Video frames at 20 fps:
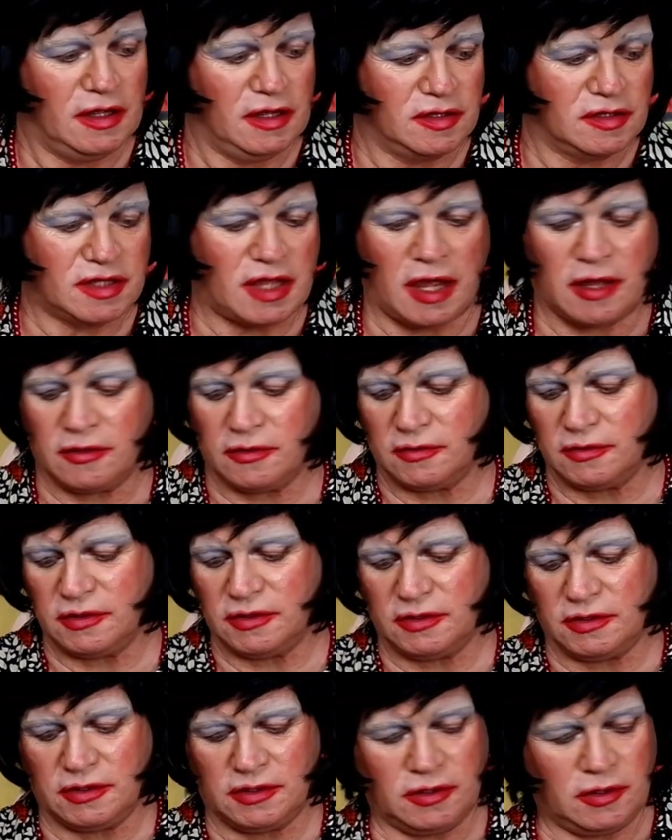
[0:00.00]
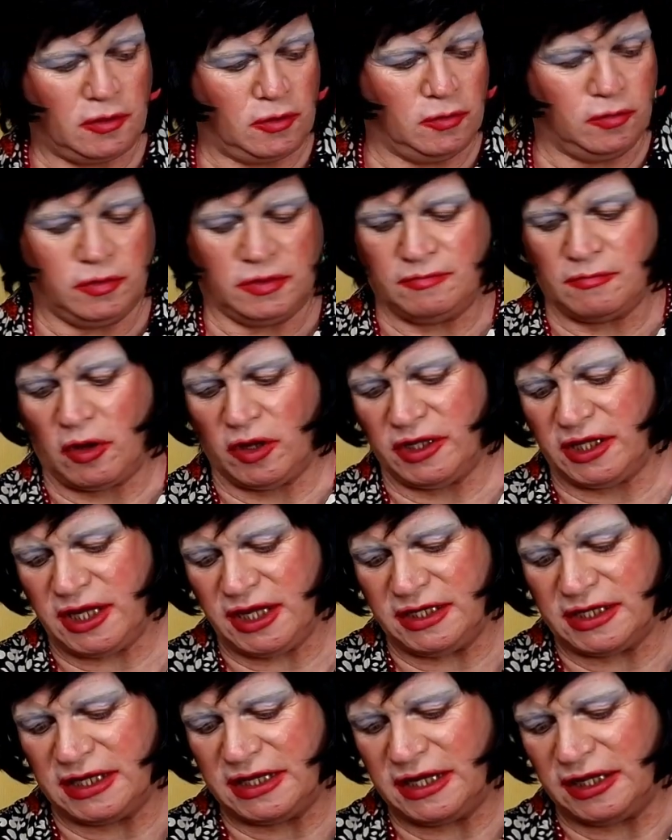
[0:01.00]
So, oh, we might
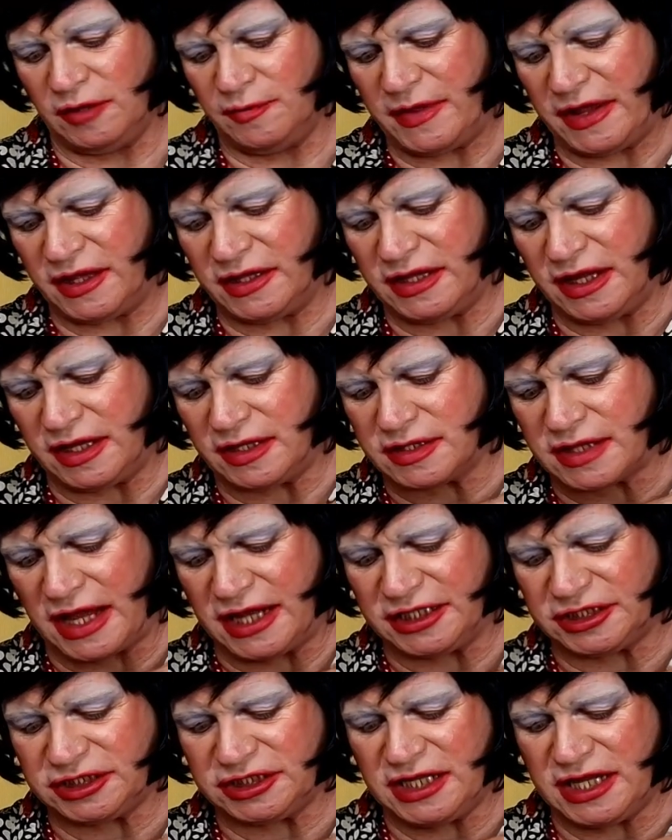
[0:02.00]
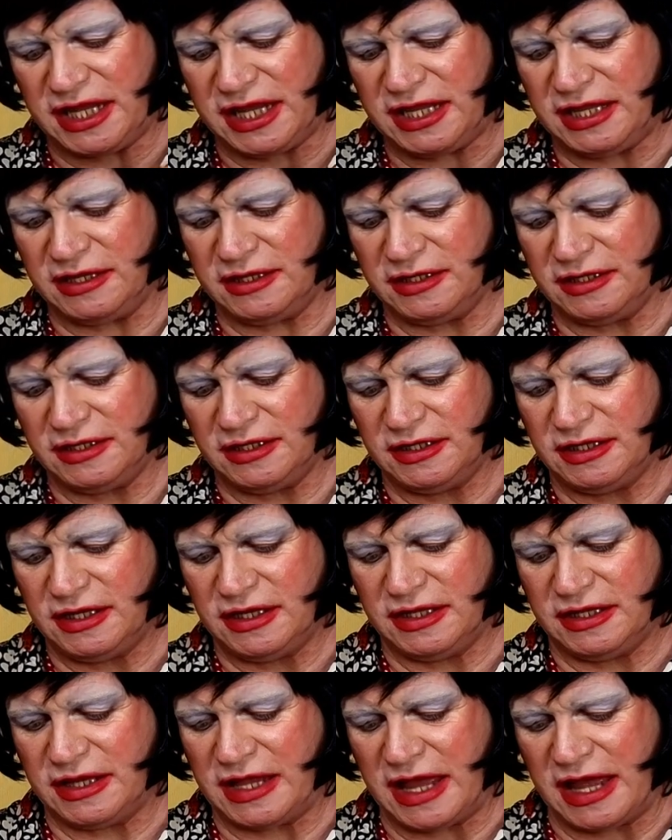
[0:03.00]
need a little bit of this actually.
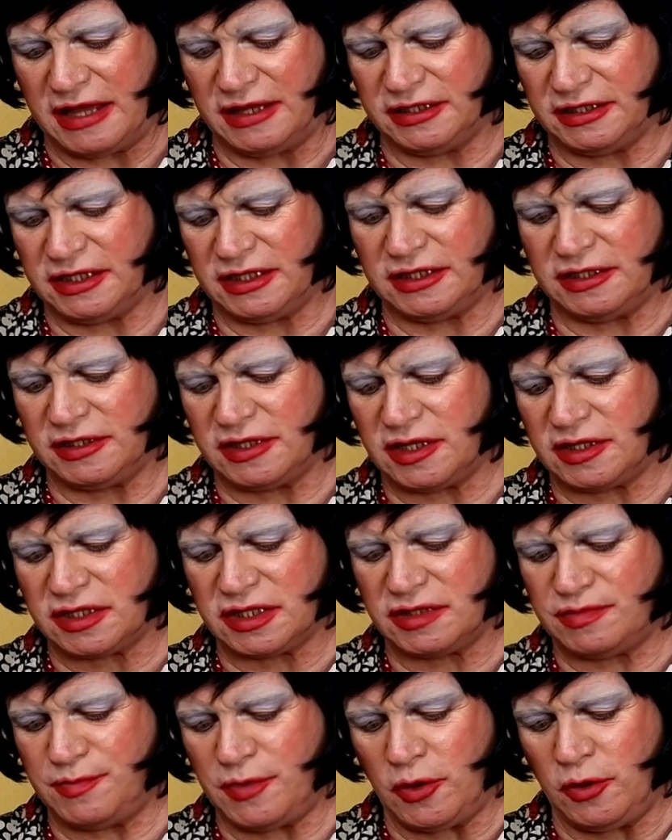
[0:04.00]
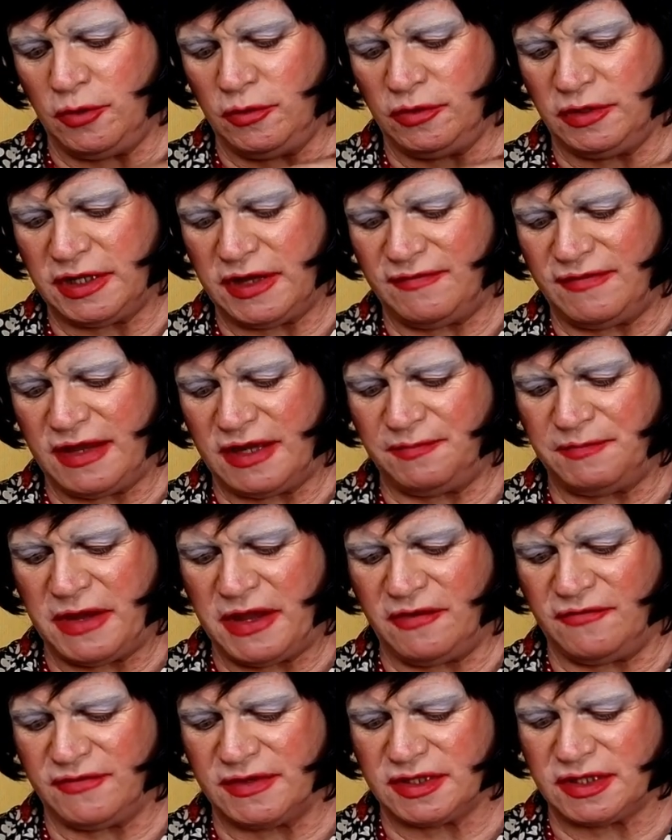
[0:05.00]
Yeah, get a spoon, give it a
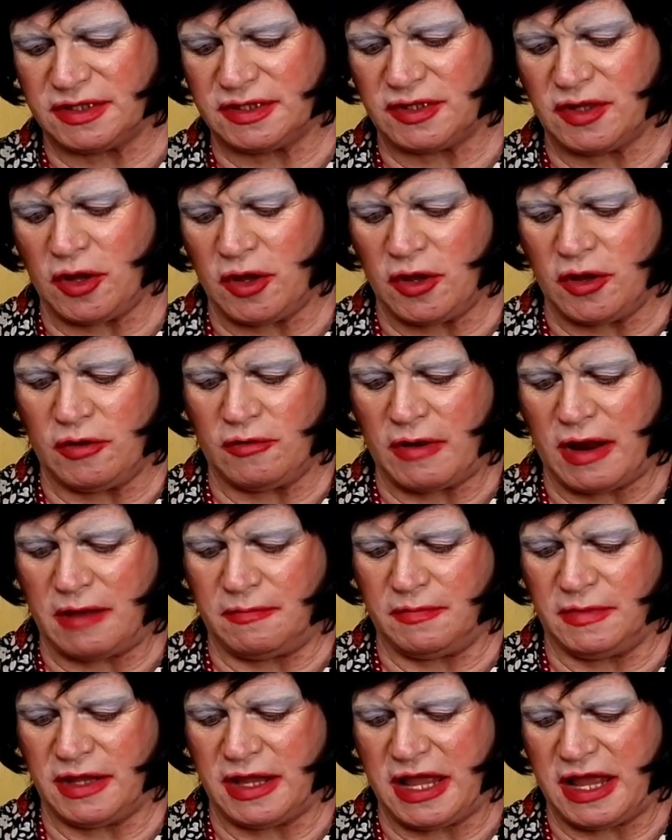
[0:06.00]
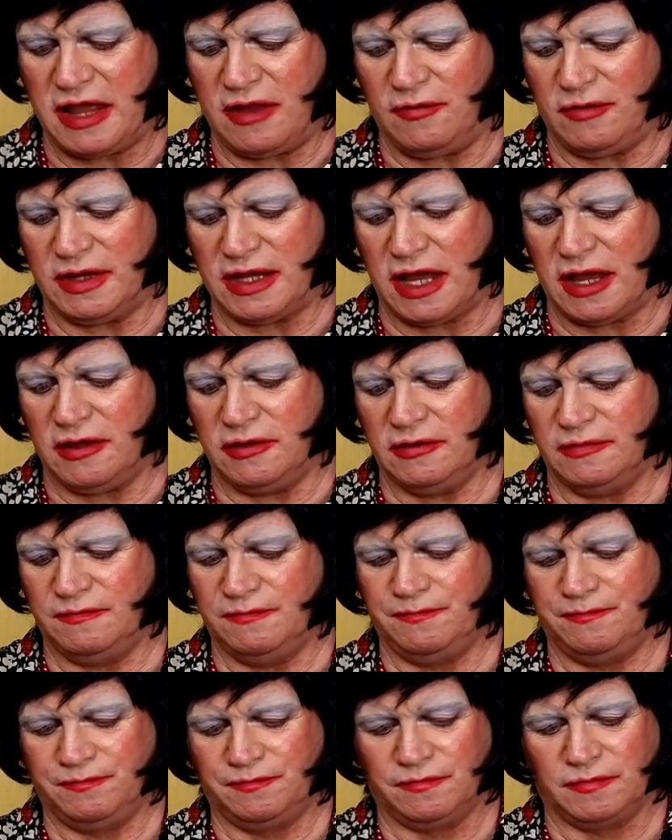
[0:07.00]
bit of a stir up. There we go.
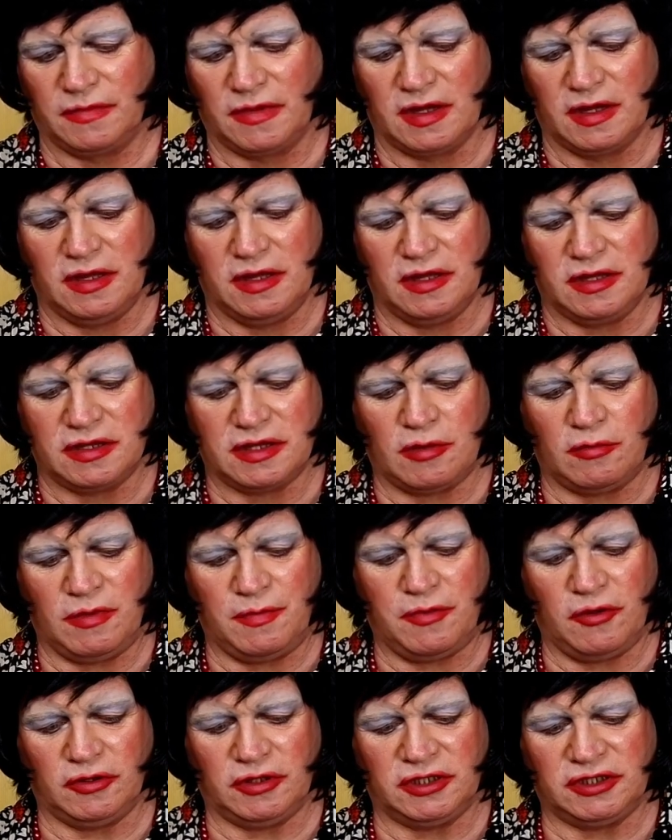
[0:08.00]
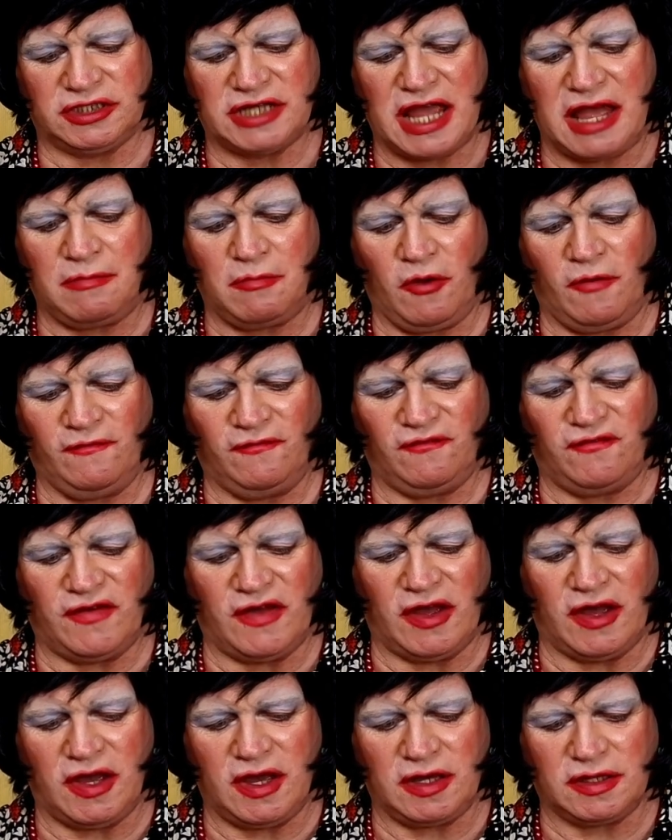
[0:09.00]
So we put the jam on
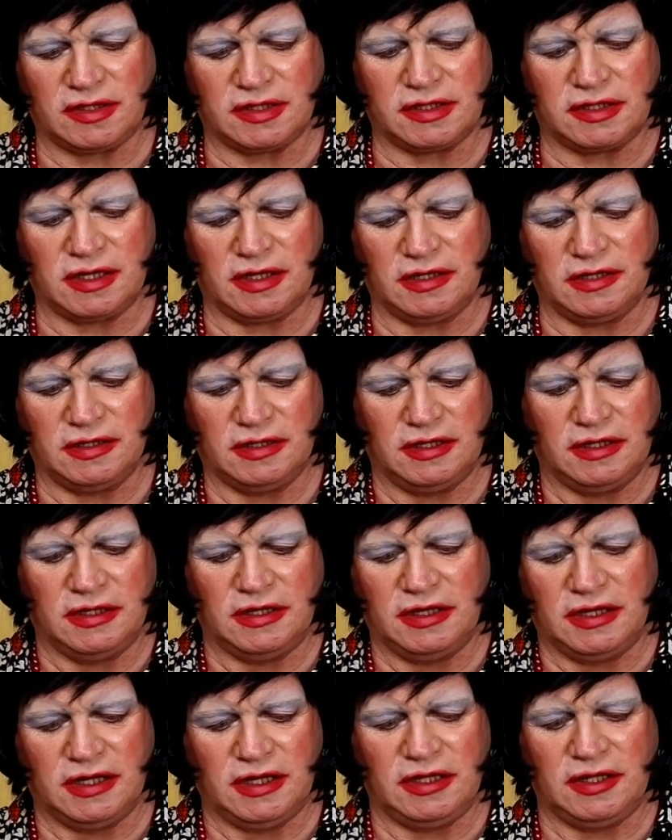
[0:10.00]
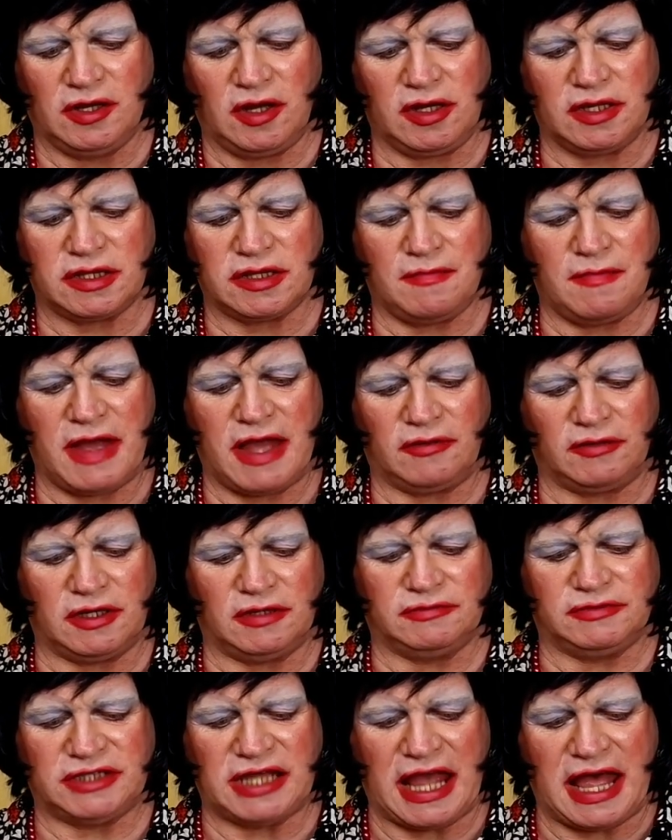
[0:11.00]
first. Nice amount
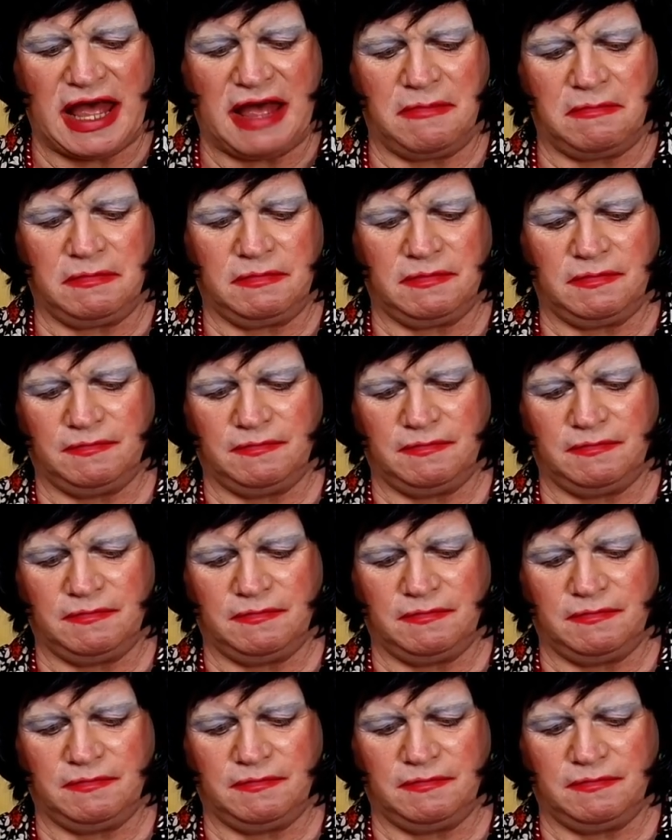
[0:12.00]
of jam.